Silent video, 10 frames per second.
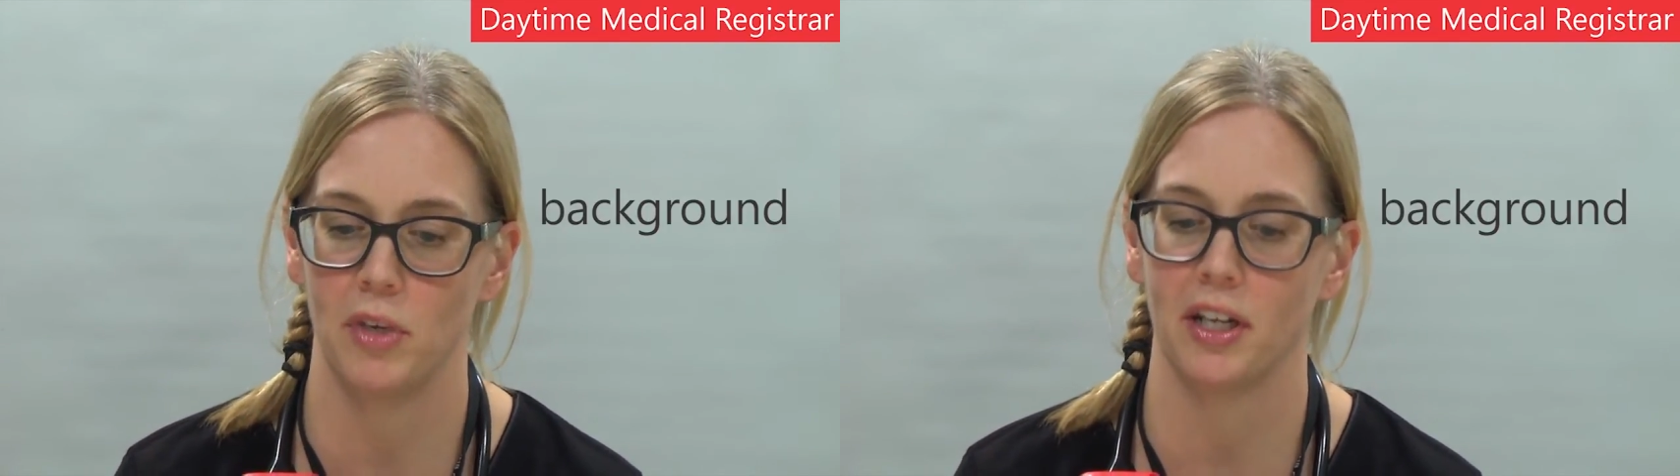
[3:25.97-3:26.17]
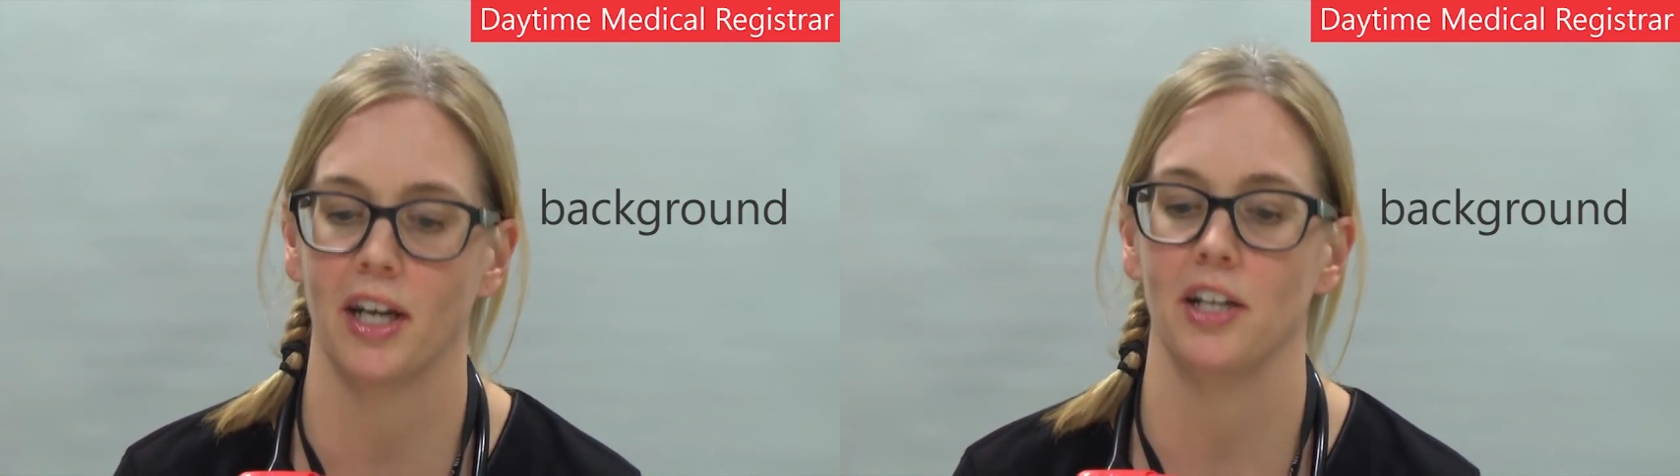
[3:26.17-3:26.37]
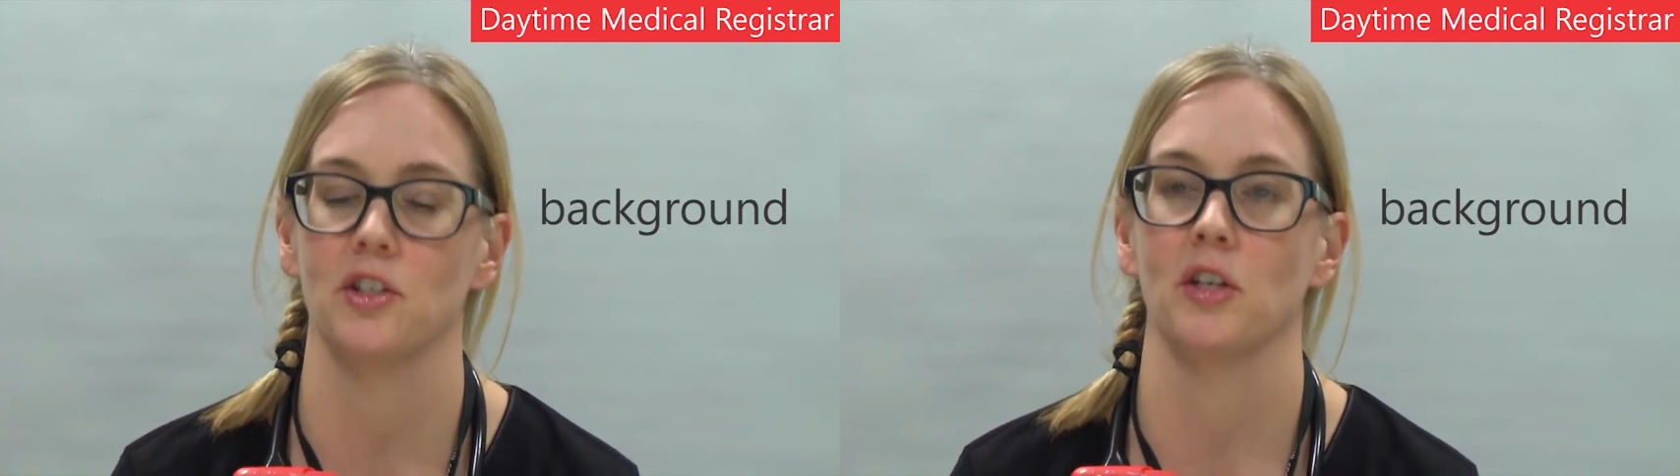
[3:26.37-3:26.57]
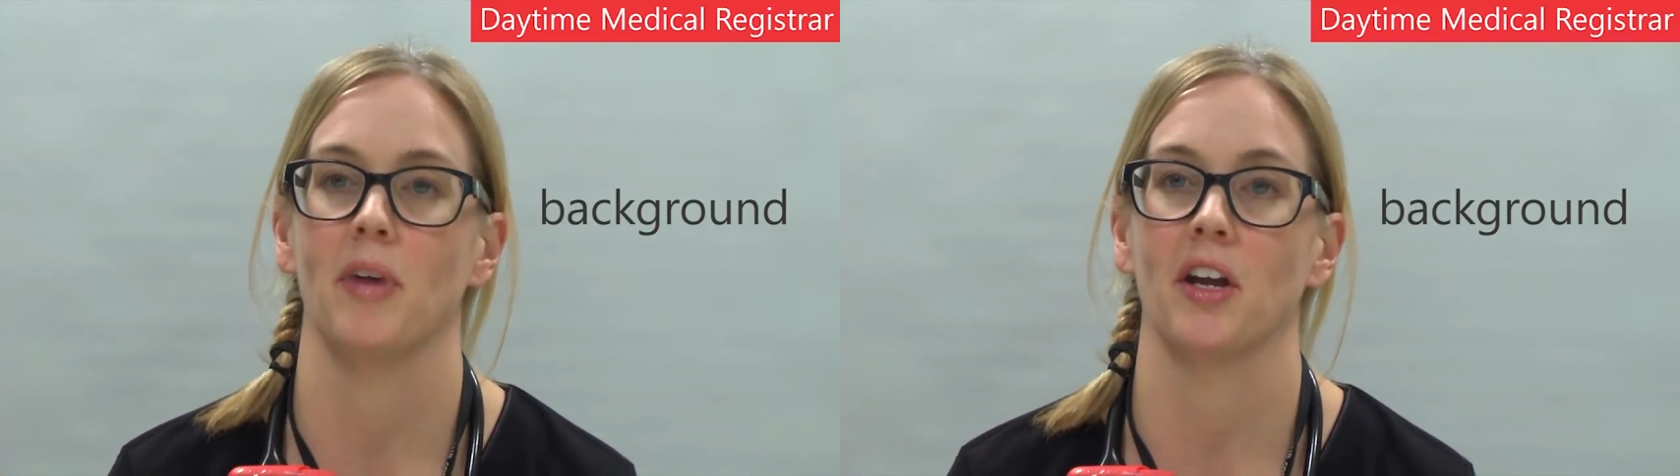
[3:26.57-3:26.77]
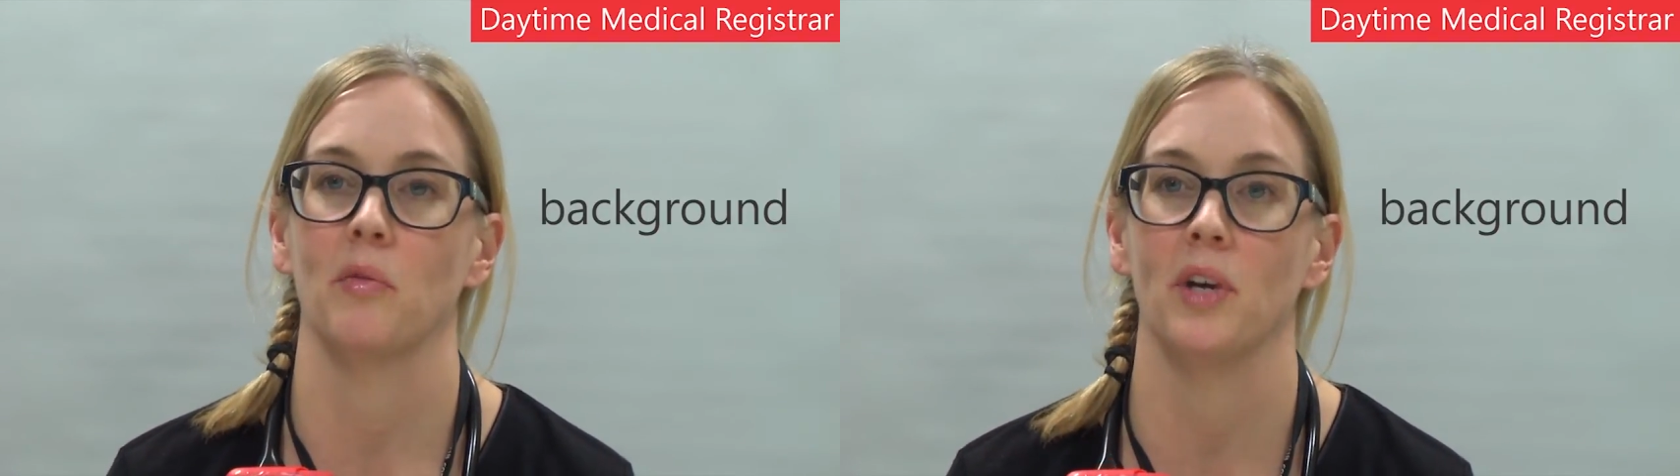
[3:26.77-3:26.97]
medication
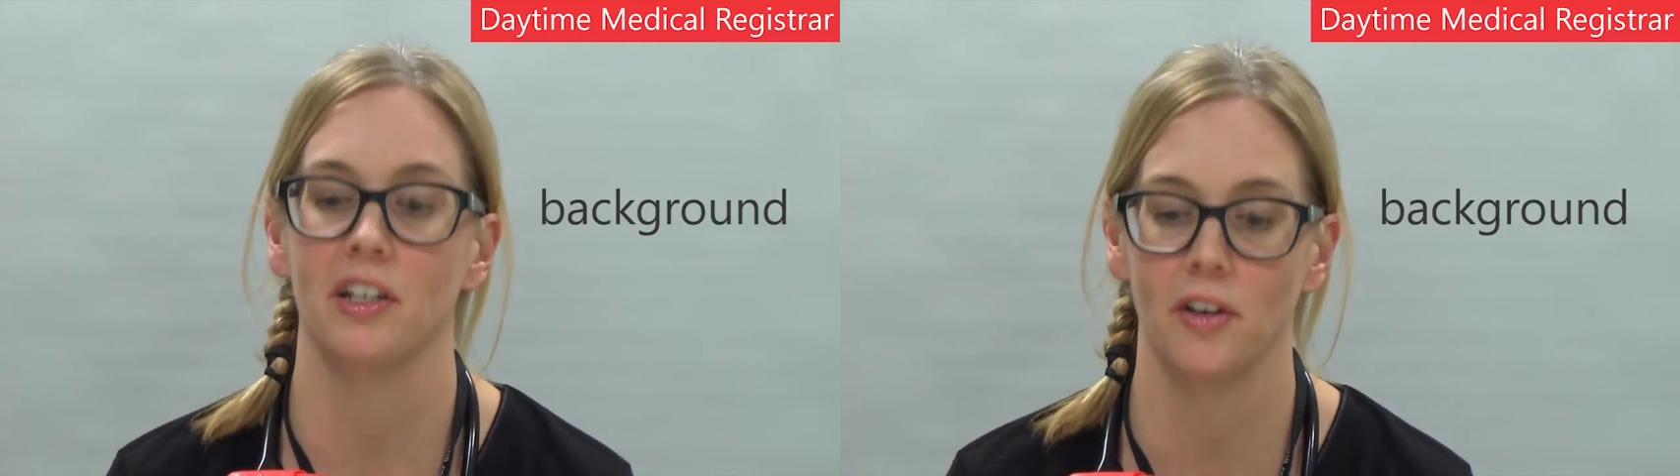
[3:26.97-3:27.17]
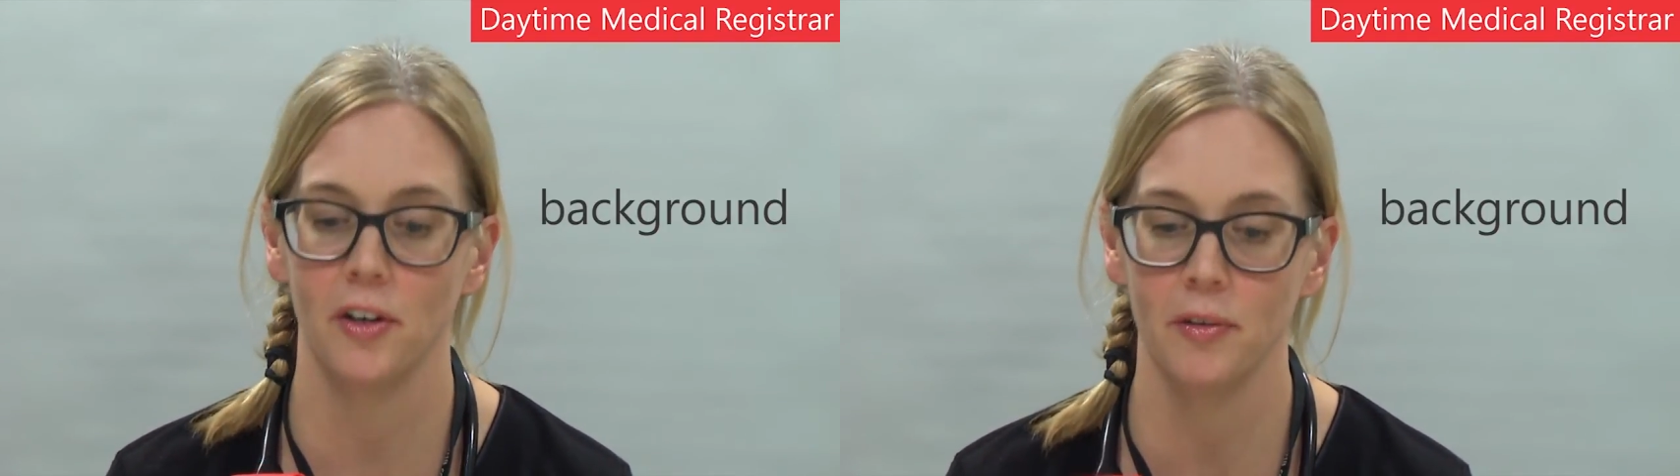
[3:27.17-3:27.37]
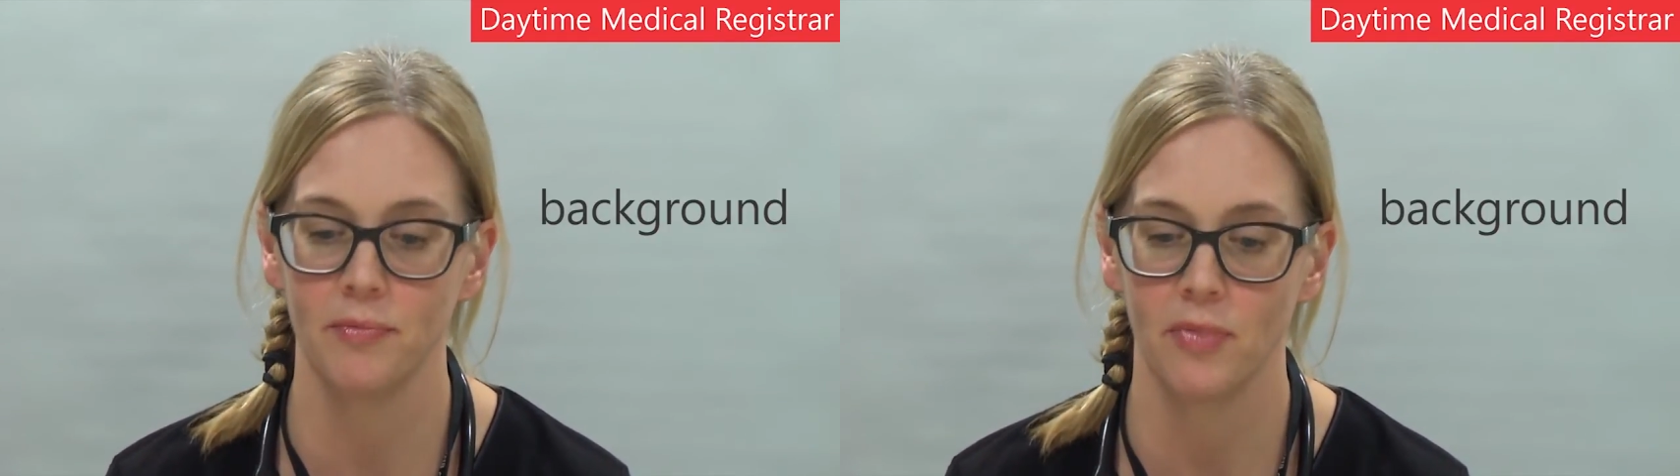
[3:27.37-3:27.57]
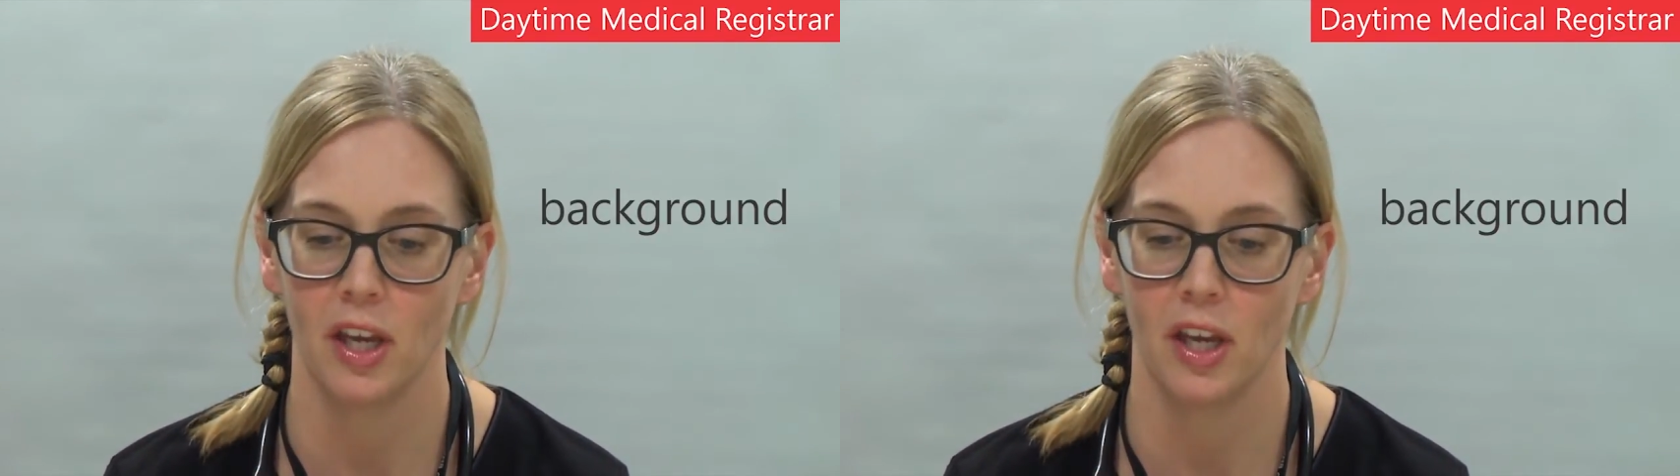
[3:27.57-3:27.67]
about a week ago.